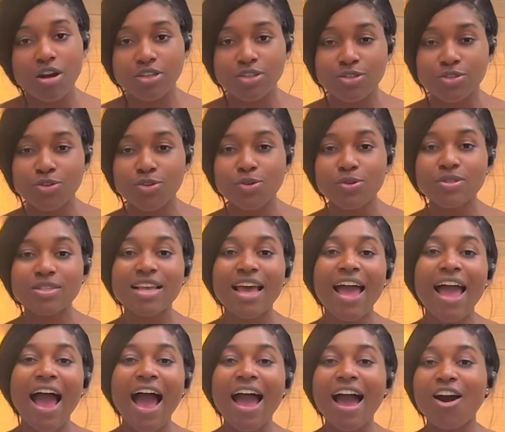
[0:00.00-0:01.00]
stools
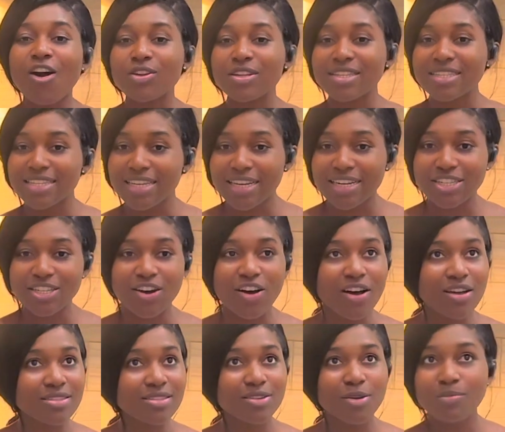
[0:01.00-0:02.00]
on
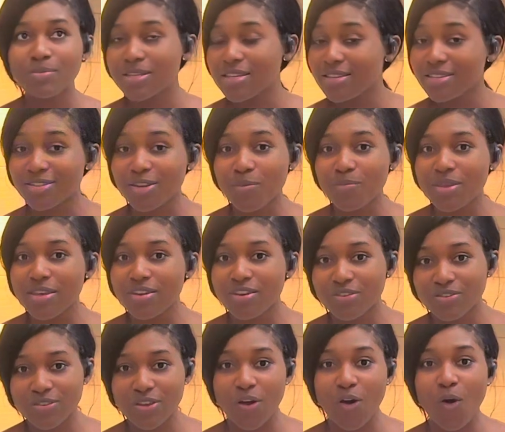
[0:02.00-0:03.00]
TikTok some
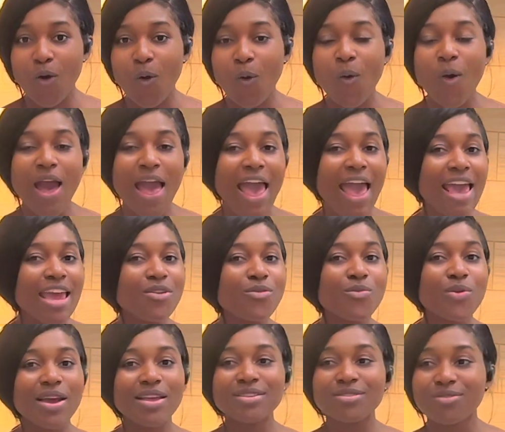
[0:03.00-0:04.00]
years ago,
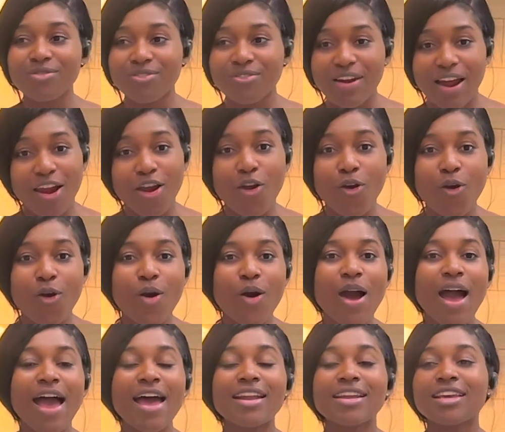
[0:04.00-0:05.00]
it went
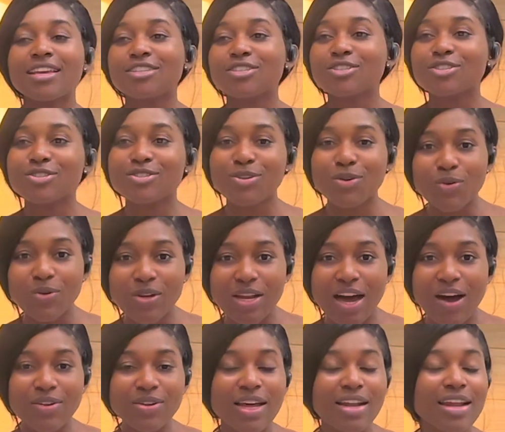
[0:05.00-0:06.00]
viral and it sold
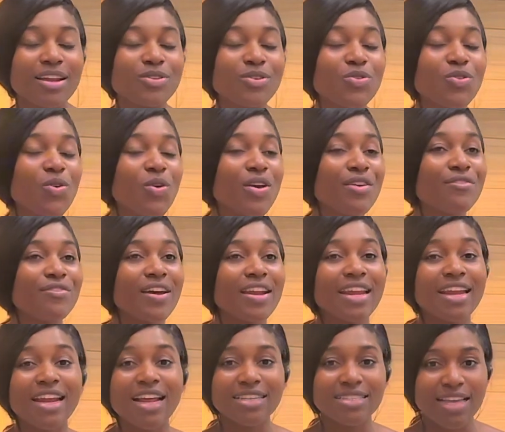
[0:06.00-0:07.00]
out, and I don't know if
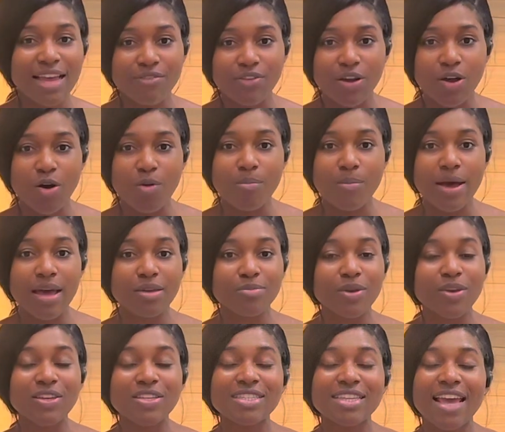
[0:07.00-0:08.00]
it has ever come back
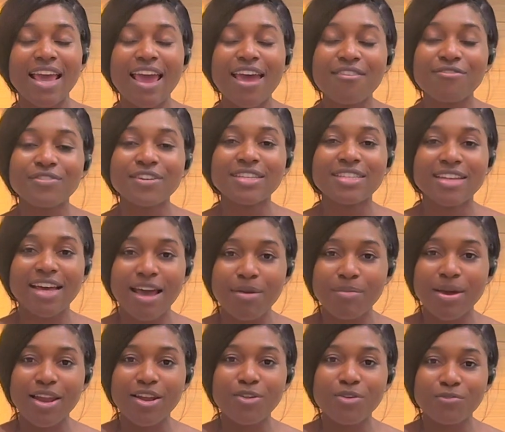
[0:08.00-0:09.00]
because every
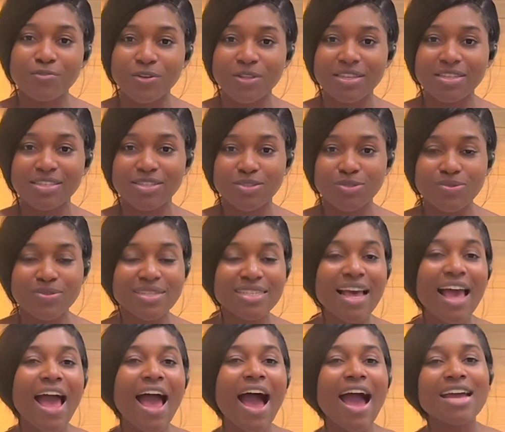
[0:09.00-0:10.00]
time I look for these stools,
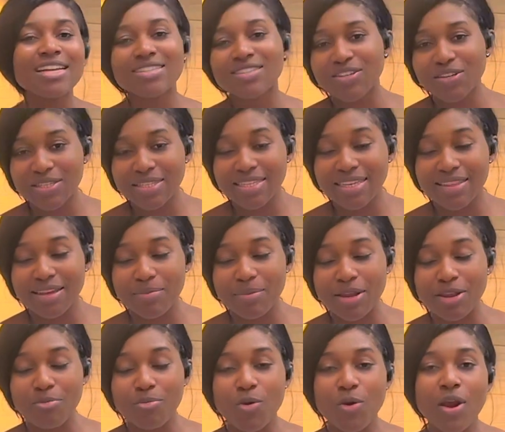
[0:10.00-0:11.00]
I do not see them
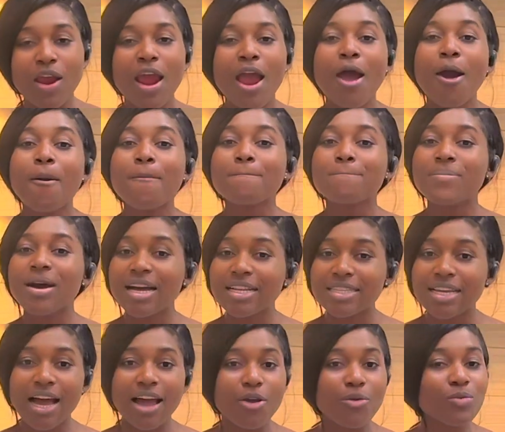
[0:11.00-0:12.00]
anymore, but
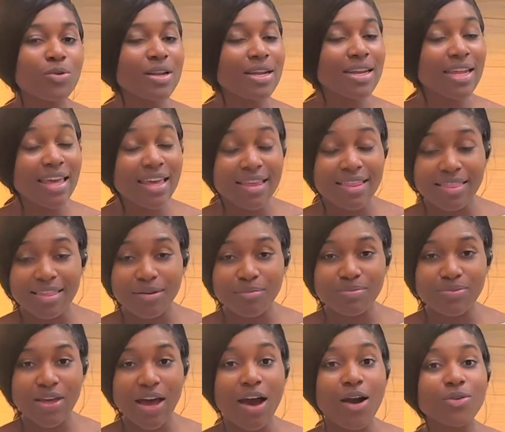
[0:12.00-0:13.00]
I would link
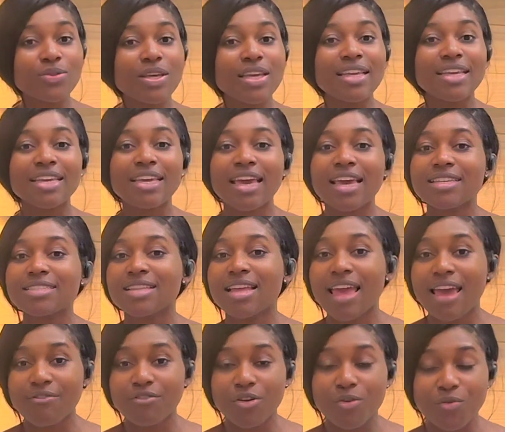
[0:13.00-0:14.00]
them down in case they
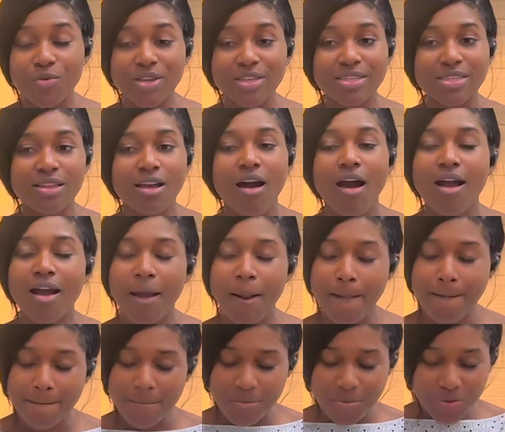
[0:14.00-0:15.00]
ever restock.
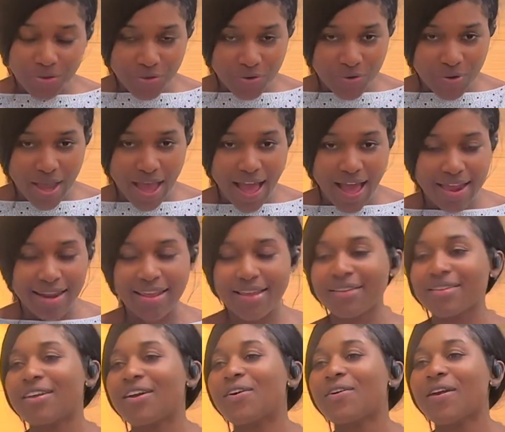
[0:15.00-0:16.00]
You got it.
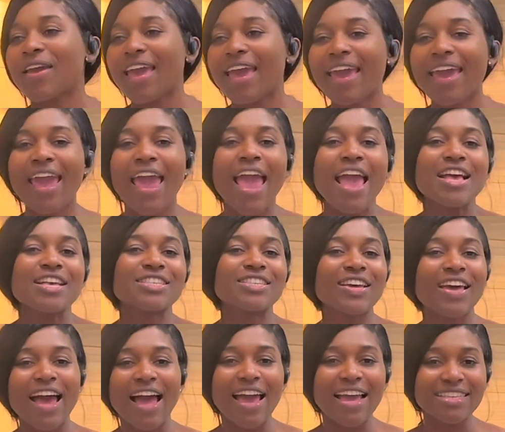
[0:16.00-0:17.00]
Okay,
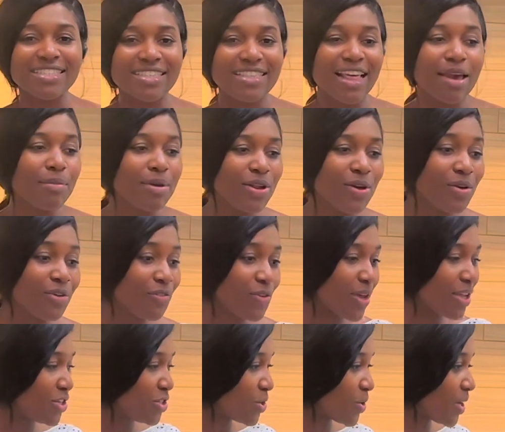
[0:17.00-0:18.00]
so guys, let me know if
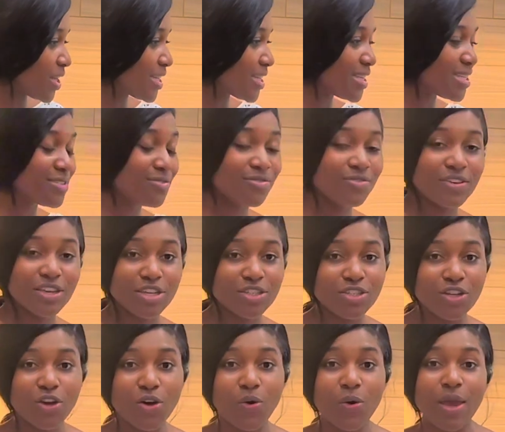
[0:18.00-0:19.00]
you enjoyed this
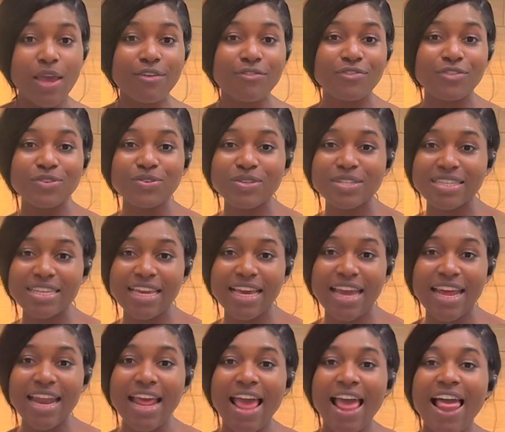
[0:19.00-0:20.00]
video. If you
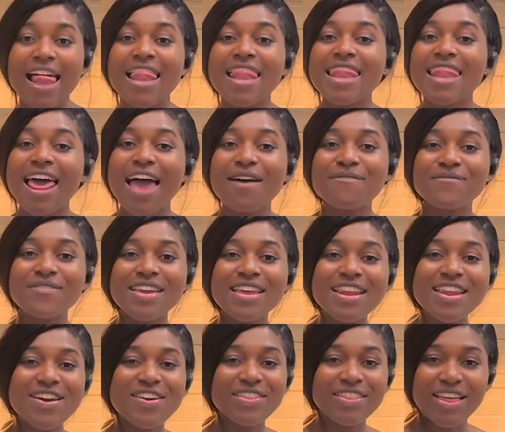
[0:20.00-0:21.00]
did, let
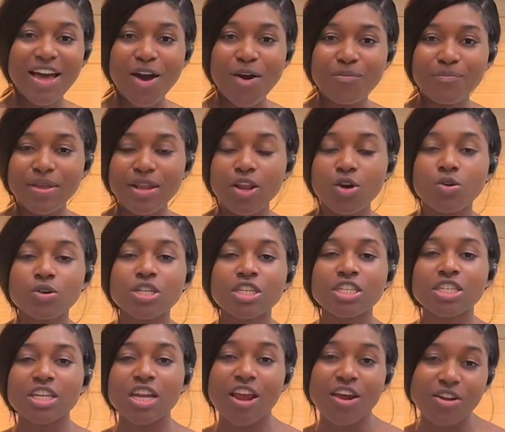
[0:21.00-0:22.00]
me know down below.
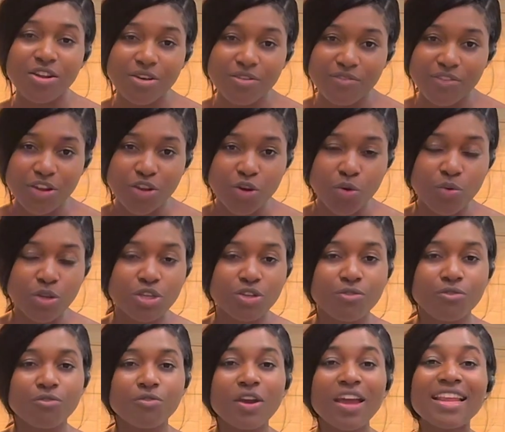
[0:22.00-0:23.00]
Share the video with
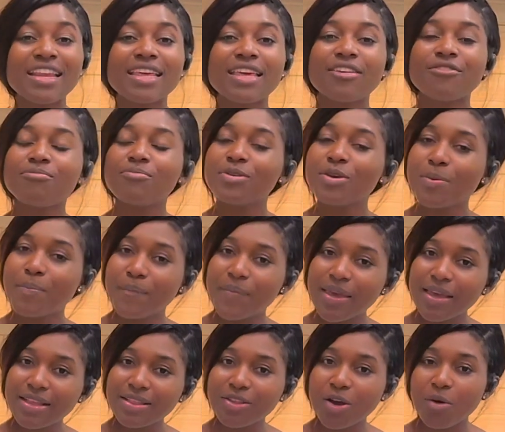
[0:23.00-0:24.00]
your friend, give me a
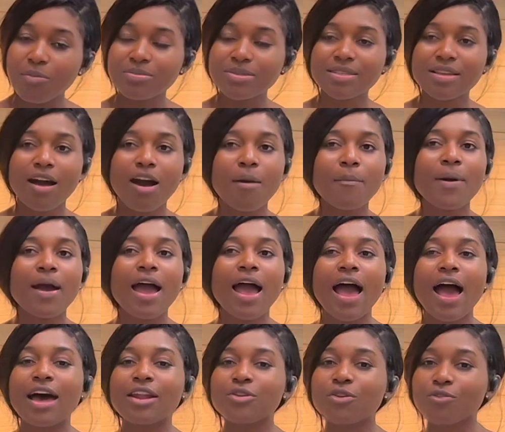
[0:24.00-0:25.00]
big thumbs up,
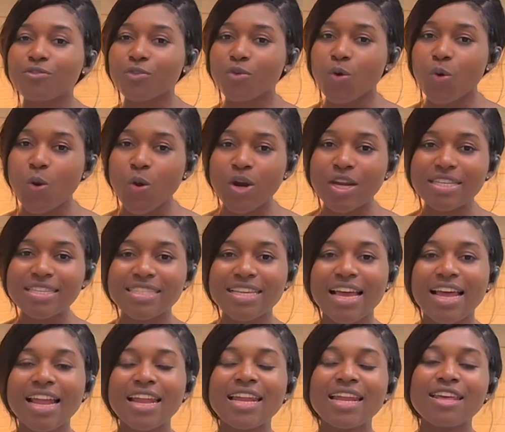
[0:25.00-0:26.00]
and of
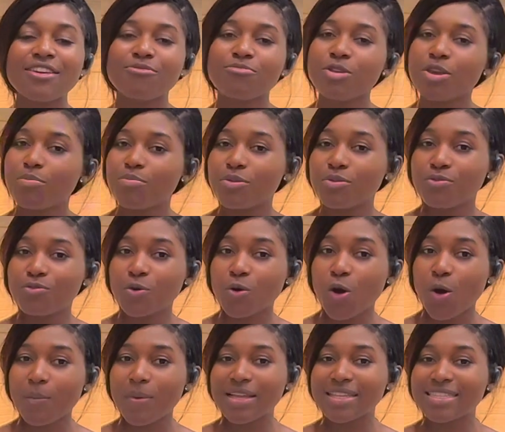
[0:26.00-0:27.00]
course leave me a beautiful
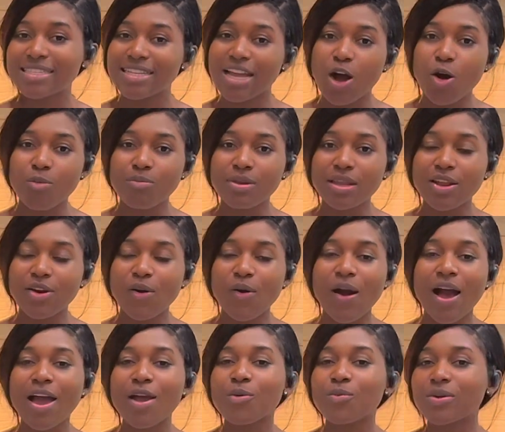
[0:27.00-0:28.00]
comment down
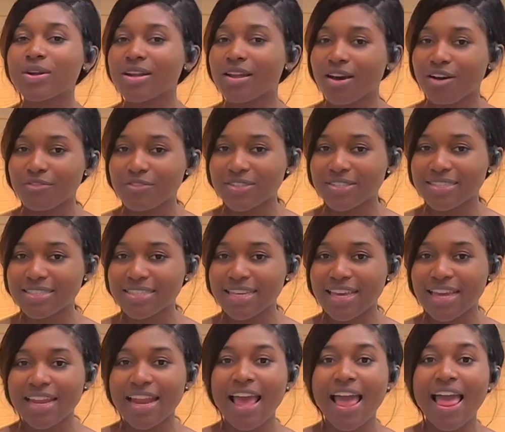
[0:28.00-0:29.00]
below. I would love to see it.